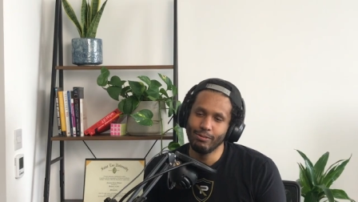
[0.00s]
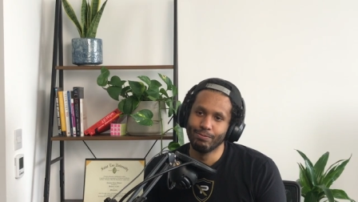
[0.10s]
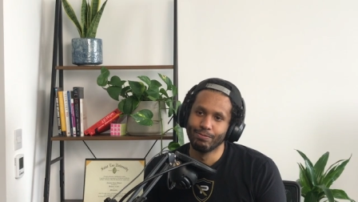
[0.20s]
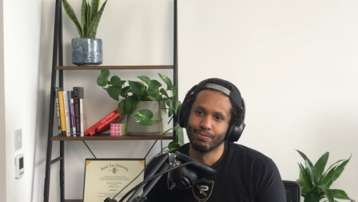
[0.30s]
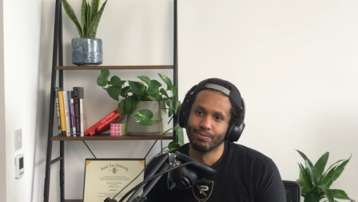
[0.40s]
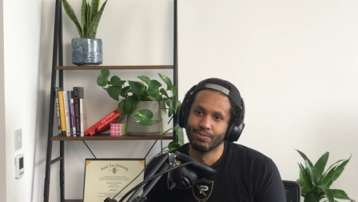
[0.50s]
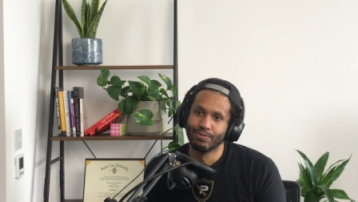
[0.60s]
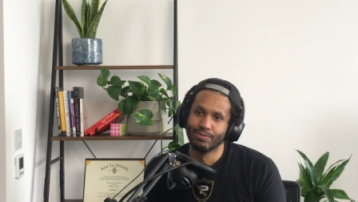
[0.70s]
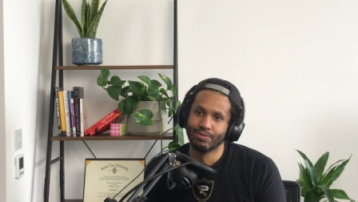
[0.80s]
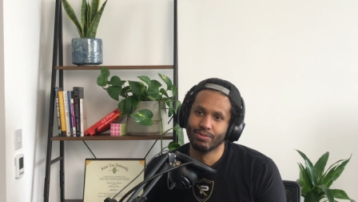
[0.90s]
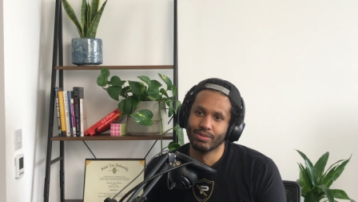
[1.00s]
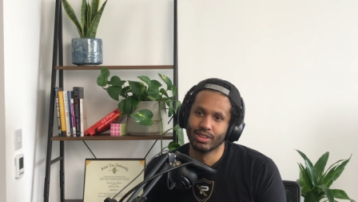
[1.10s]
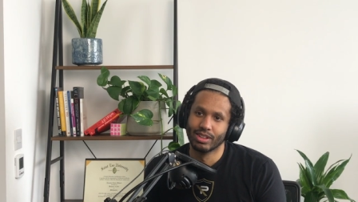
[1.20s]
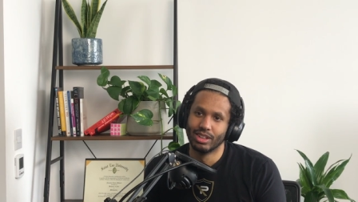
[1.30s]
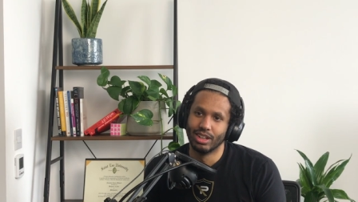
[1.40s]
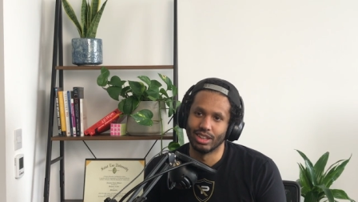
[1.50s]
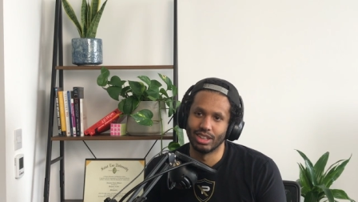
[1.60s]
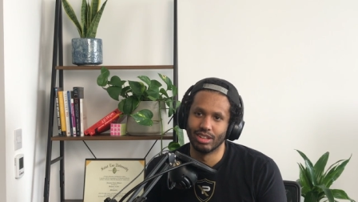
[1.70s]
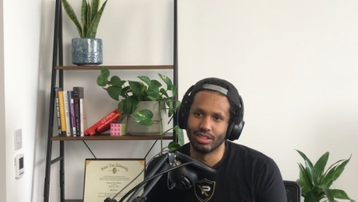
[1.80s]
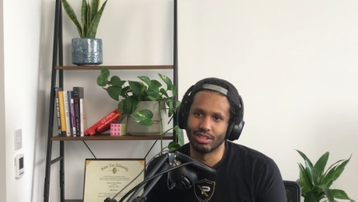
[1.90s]
Uh, I
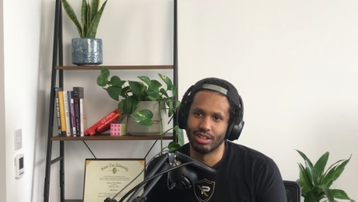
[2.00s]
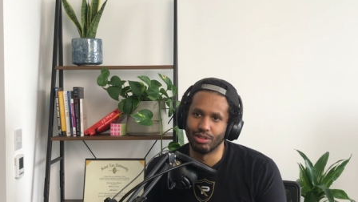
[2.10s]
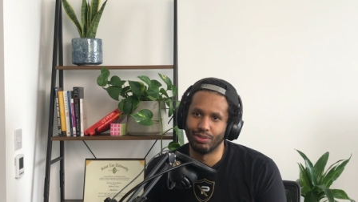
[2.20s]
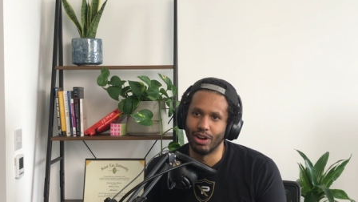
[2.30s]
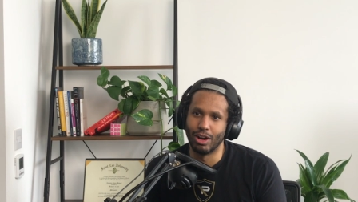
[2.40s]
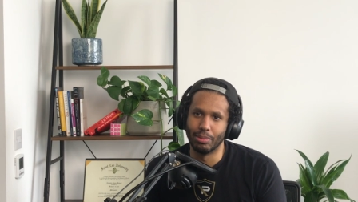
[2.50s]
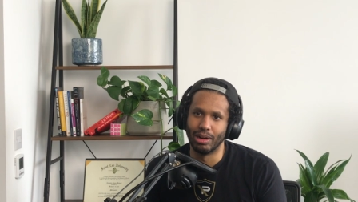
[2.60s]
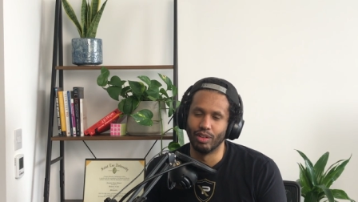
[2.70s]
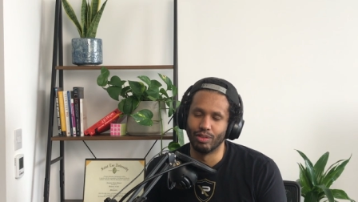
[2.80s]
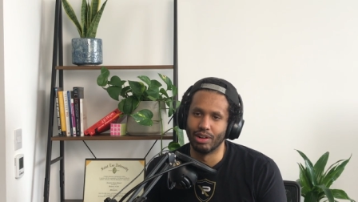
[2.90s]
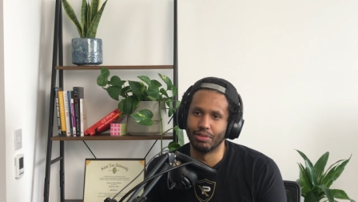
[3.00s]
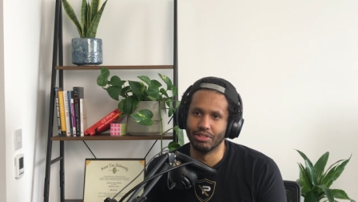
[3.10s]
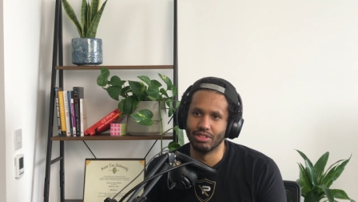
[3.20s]
think there's there's a fair amount of reference